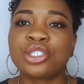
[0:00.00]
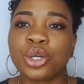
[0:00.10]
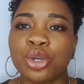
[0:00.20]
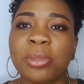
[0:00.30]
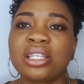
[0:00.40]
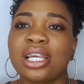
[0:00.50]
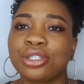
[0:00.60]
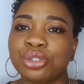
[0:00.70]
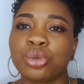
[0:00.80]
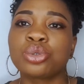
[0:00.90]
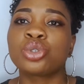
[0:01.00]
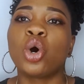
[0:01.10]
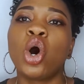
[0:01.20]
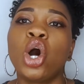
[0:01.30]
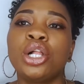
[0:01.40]
document that shows
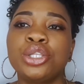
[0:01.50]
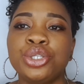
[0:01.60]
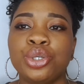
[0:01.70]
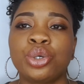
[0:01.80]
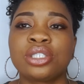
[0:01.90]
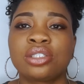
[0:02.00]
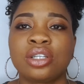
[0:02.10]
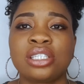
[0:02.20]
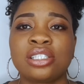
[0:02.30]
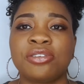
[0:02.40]
all your studies.